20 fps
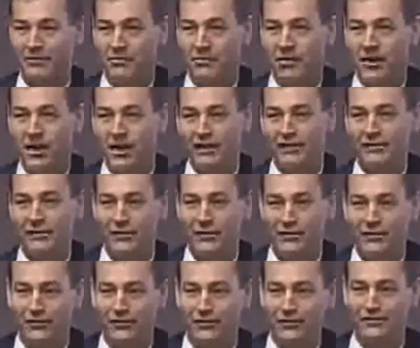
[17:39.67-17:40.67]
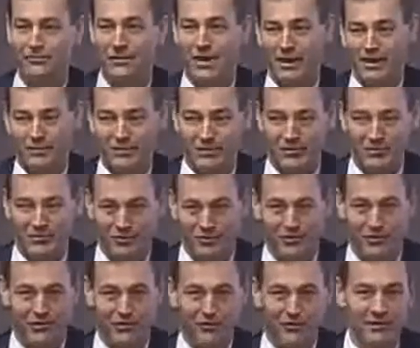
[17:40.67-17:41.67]
What I learned in medical
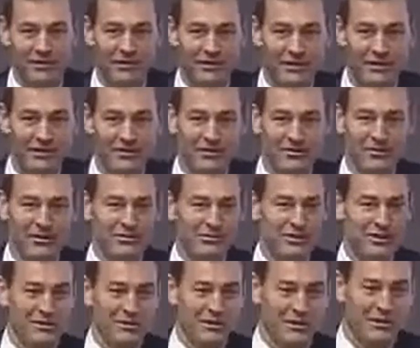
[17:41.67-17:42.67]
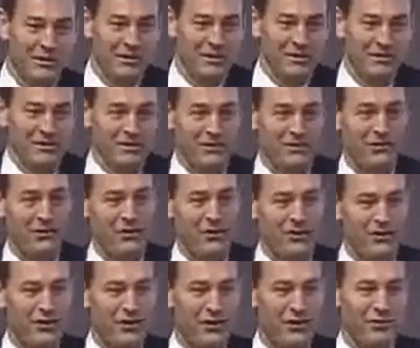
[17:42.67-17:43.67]
school was a
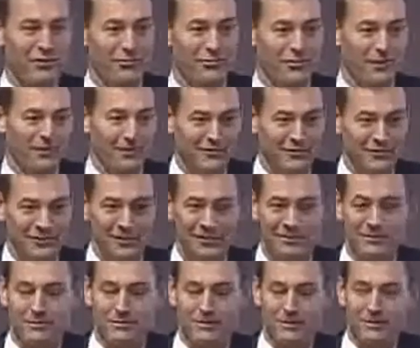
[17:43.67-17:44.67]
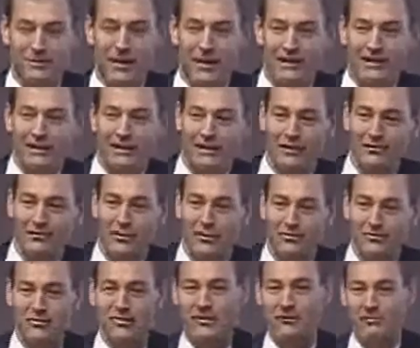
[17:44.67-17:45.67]
coronary artery disease was a lot like a
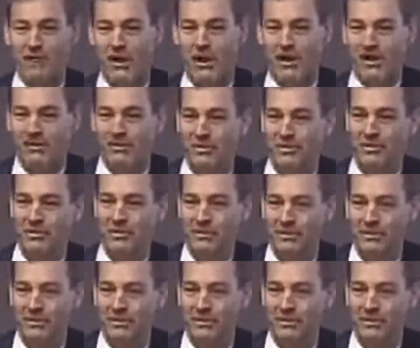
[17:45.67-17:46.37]
rusty pipe.